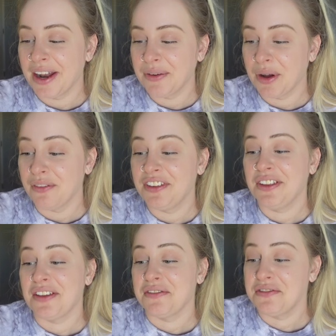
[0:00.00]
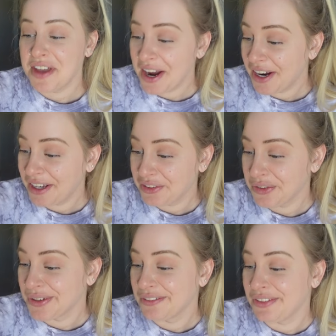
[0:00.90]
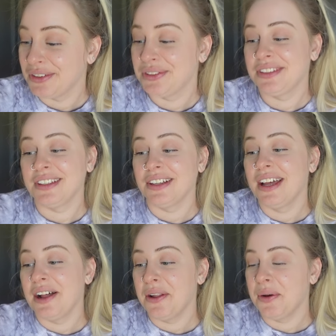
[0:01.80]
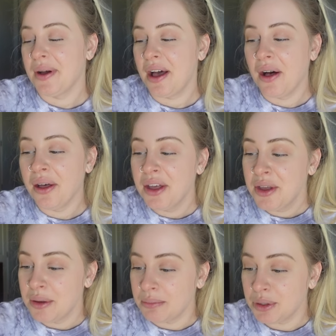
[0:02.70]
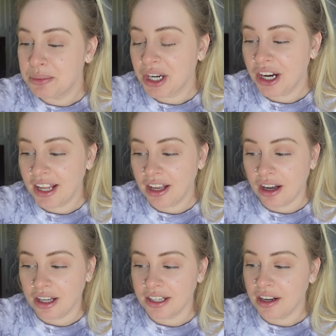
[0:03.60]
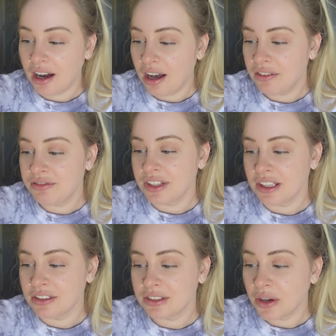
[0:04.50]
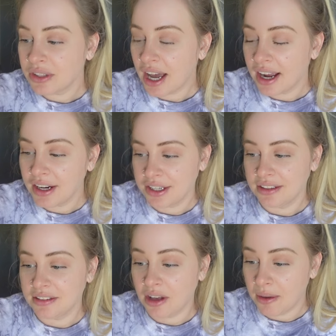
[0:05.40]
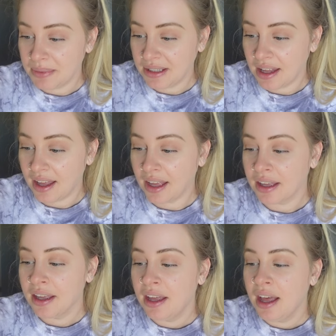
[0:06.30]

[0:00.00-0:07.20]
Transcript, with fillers: then I wrote feeling very short fused still, lol. Boobs hurting on and off, feeling so tired and zombie-like.